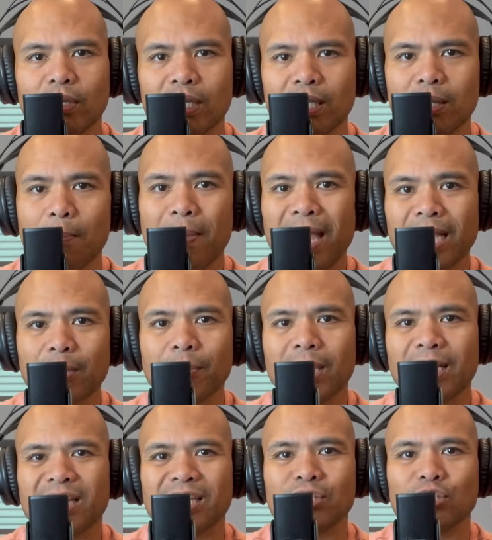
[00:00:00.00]
And the back of my
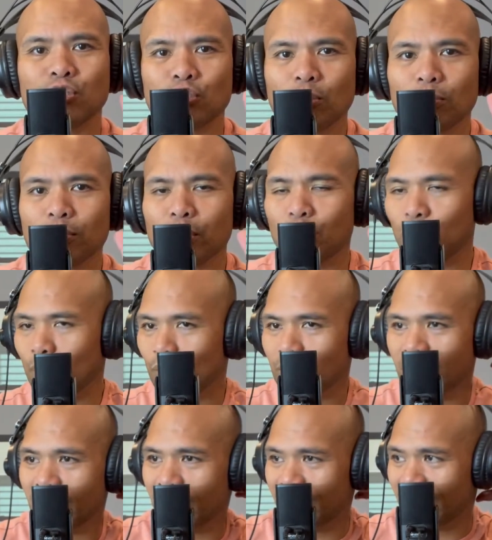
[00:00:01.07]
head gets super cold
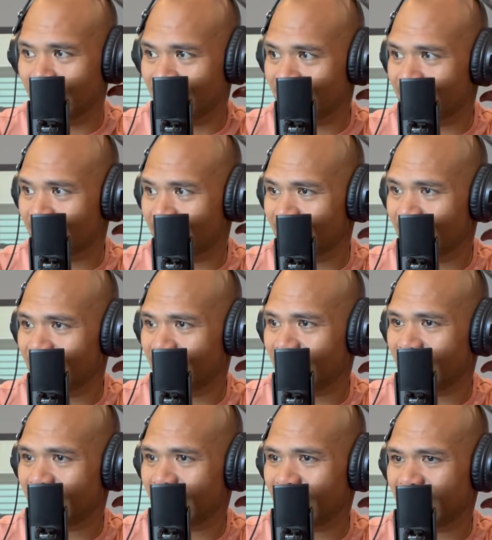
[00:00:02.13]
that it gets like uh,
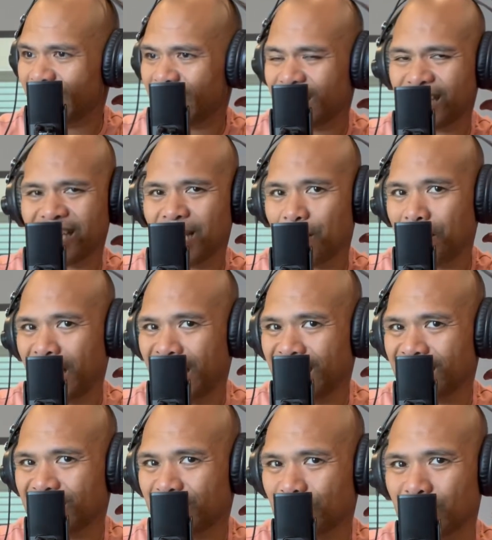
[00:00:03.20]
I get I get
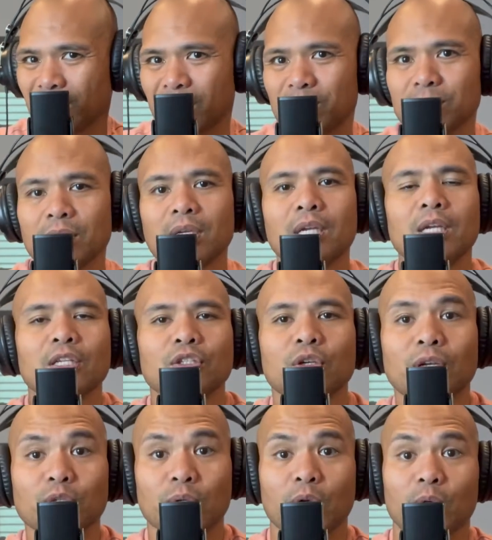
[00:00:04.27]
pain sometimes. So
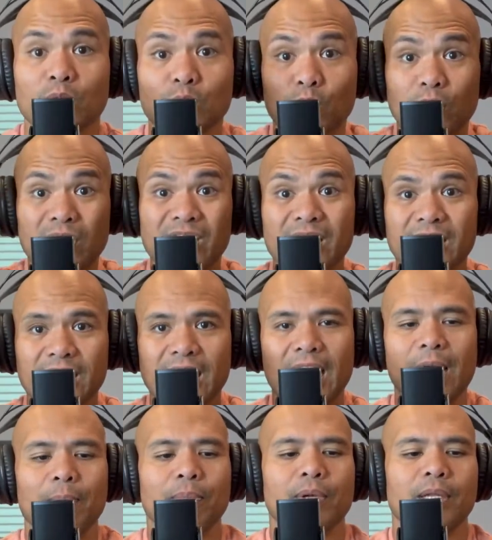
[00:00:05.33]
that's why I always wore a knit
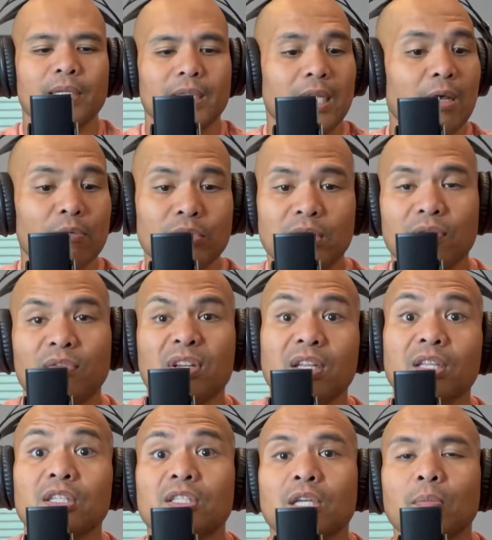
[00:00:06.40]
cap, and that was even
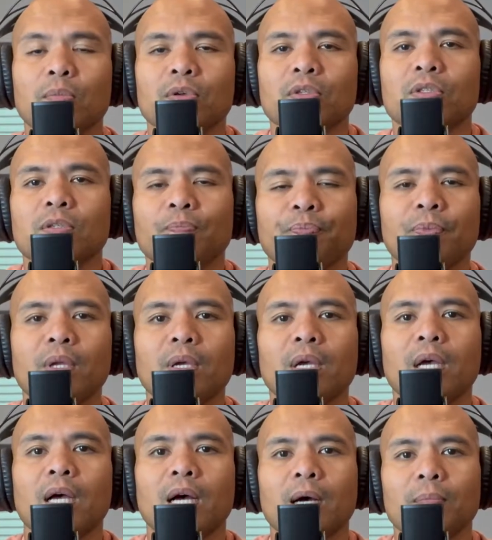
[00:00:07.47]
in the summers,
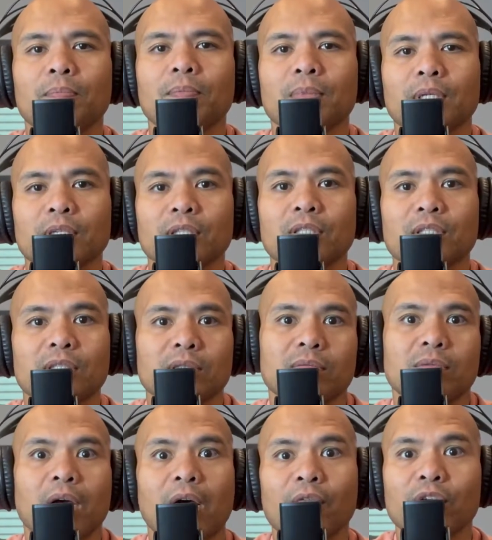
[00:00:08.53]
um, because
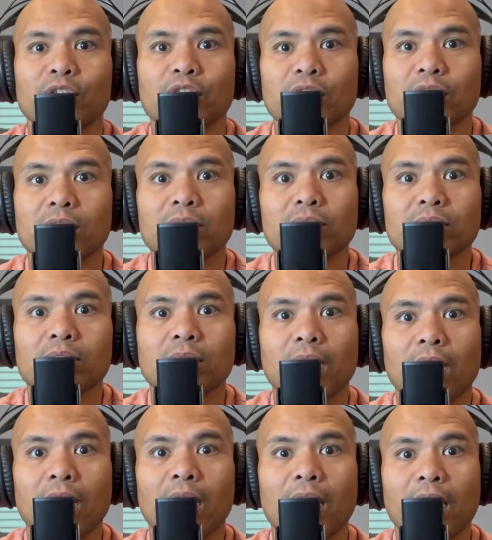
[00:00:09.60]
obviously
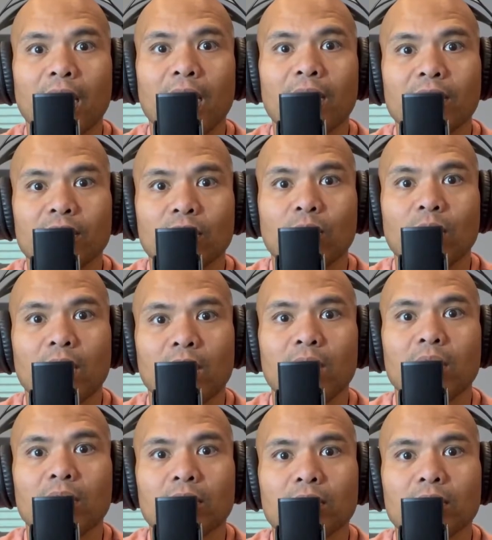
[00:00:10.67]
I had no hair.